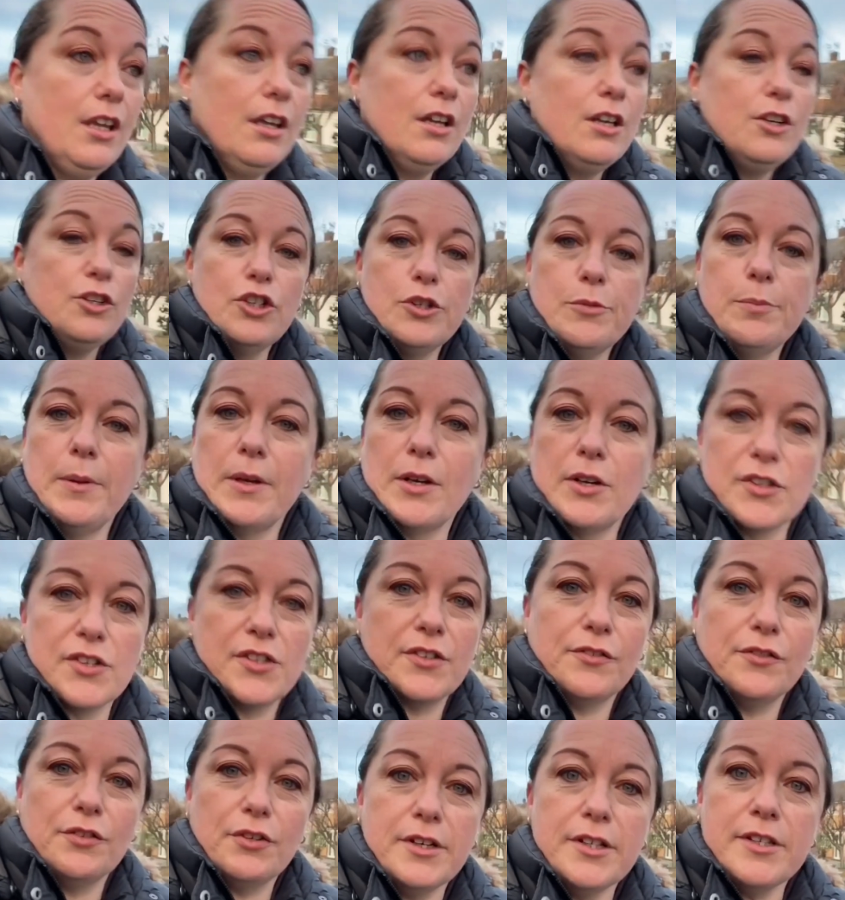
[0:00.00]
just because
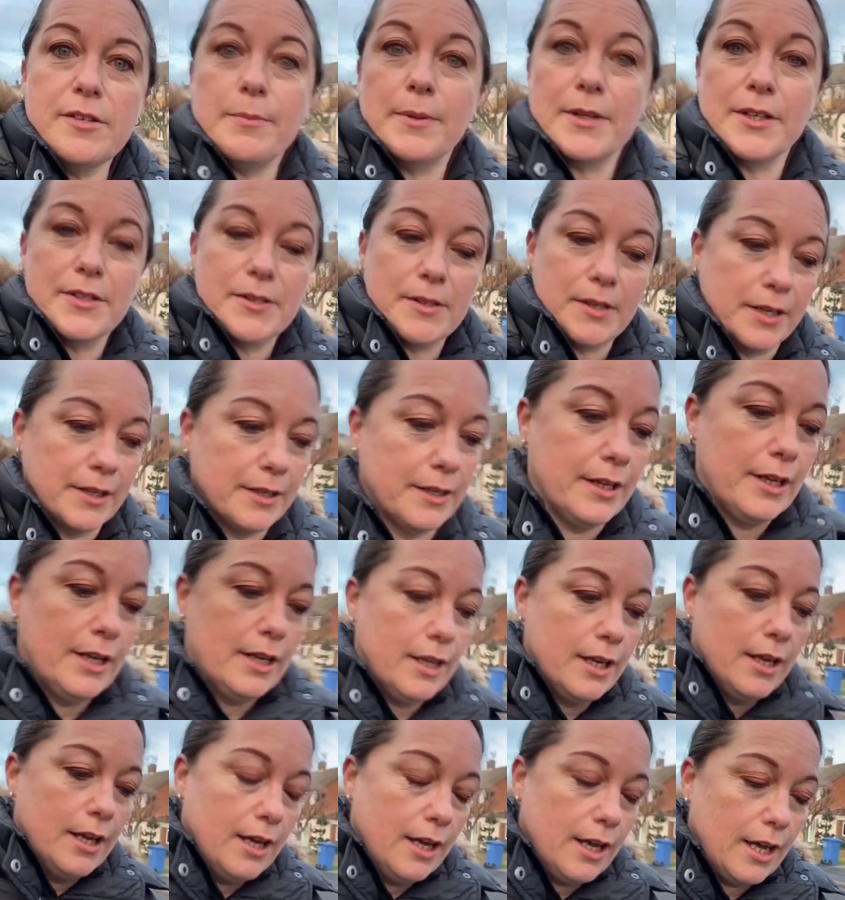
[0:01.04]
of Christmas.
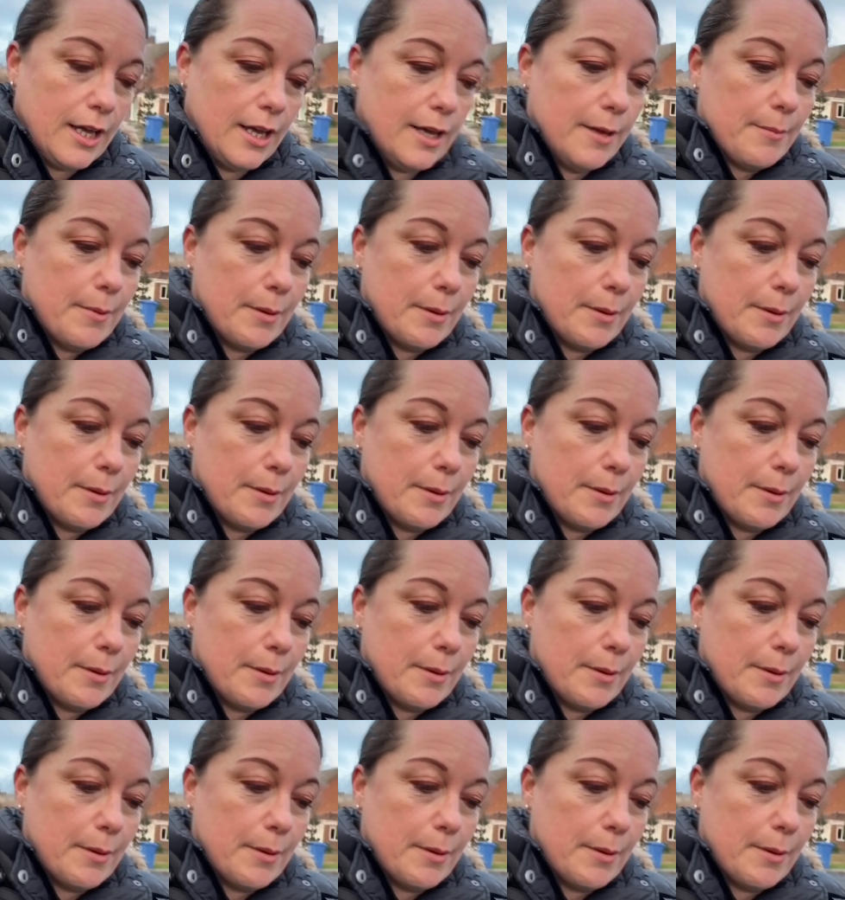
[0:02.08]
I'm